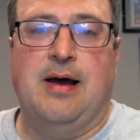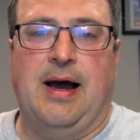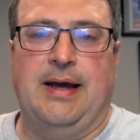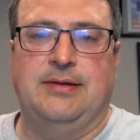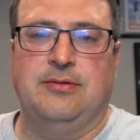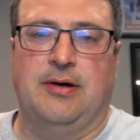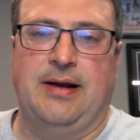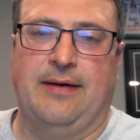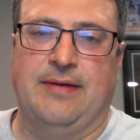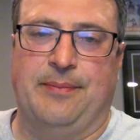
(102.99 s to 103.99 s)
I do not
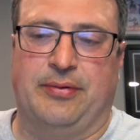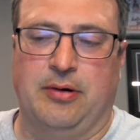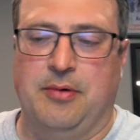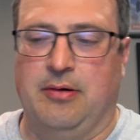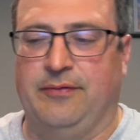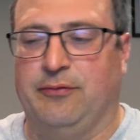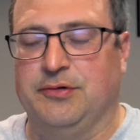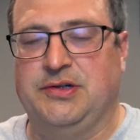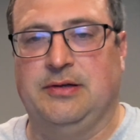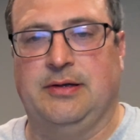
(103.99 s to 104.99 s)
have that promo,
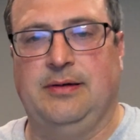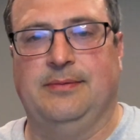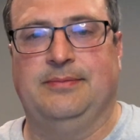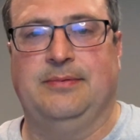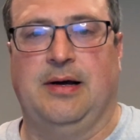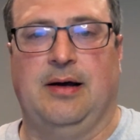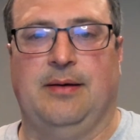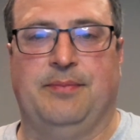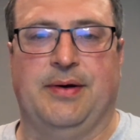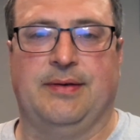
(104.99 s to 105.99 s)
unfortunately,
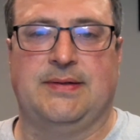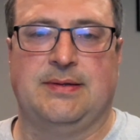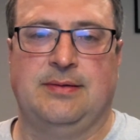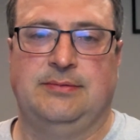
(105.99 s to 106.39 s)
but